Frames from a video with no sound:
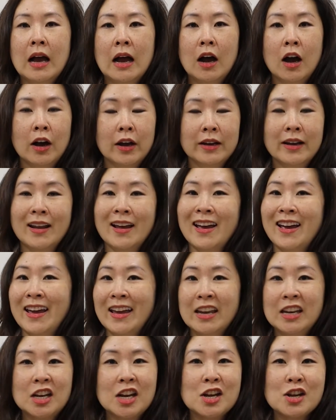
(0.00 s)
on
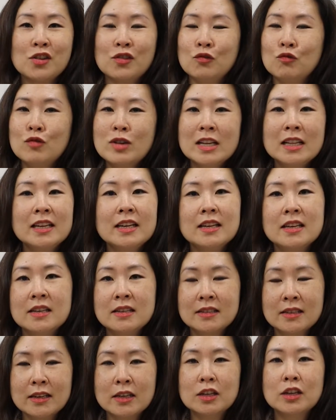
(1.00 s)
a really
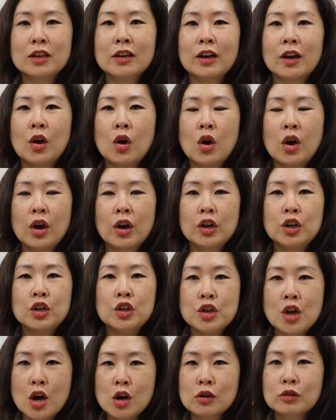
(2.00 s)
easy
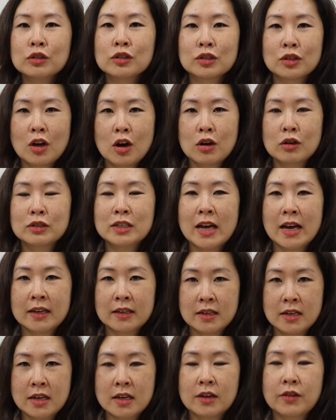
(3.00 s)
no-sew
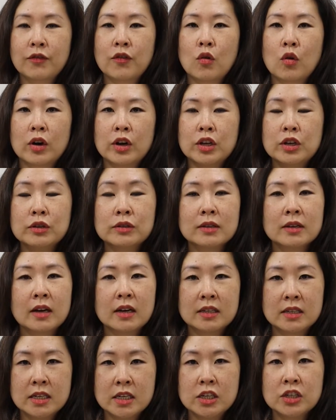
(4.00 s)
technique for using
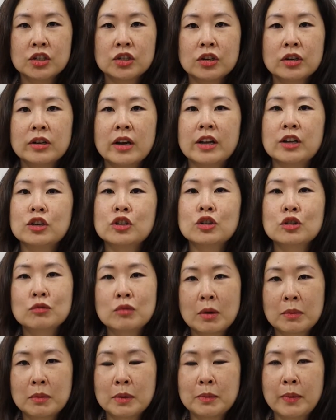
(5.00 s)
a t-shirt and 2
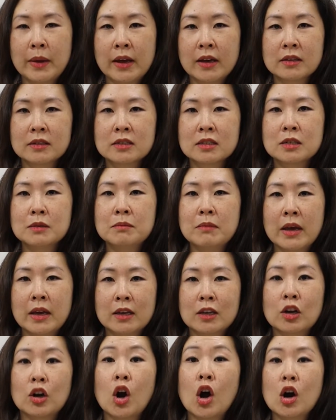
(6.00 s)
rubber bands to
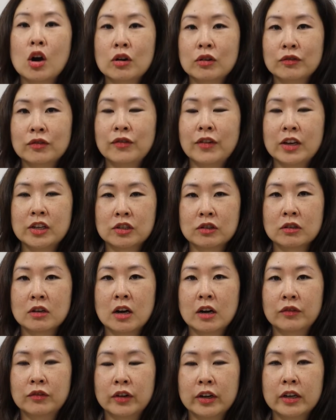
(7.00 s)
make your own facial
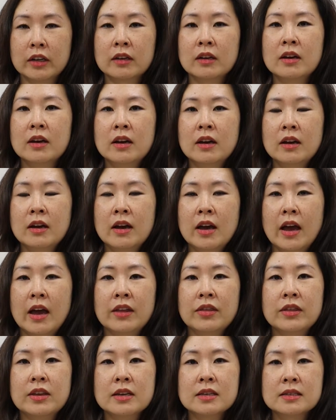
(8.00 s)
covering.
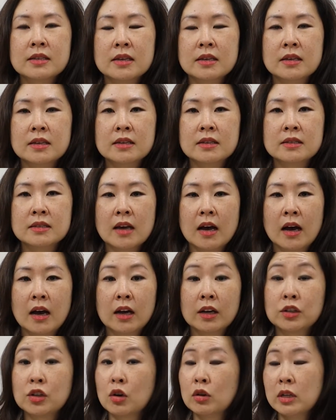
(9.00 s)
And this is
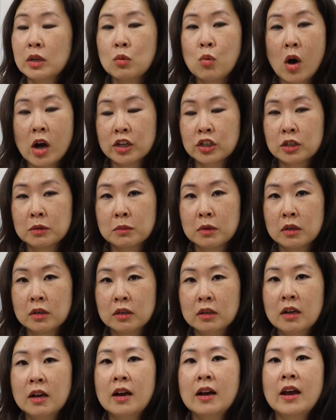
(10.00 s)
totally
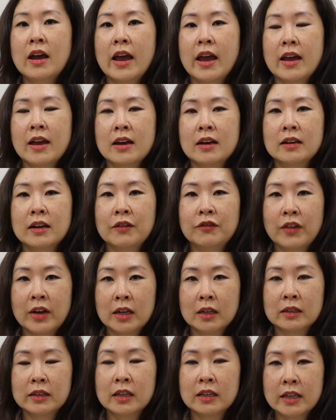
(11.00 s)
washable, and
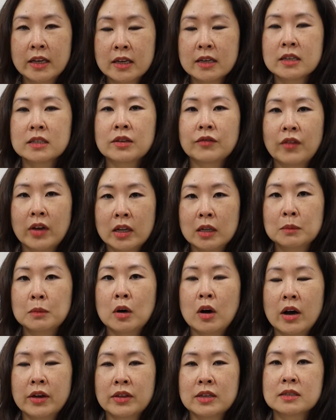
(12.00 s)
the link is
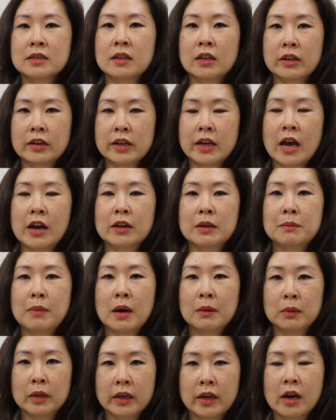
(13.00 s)
available on the Solano County
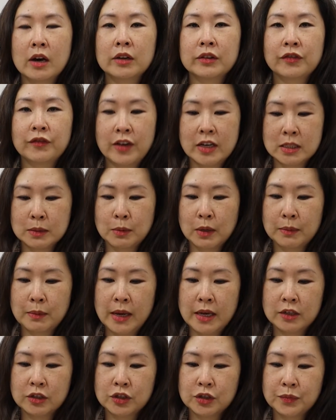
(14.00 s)
Public Health Facebook
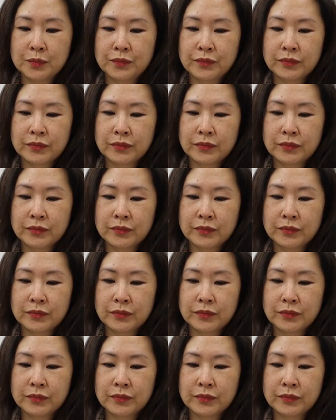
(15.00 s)
page.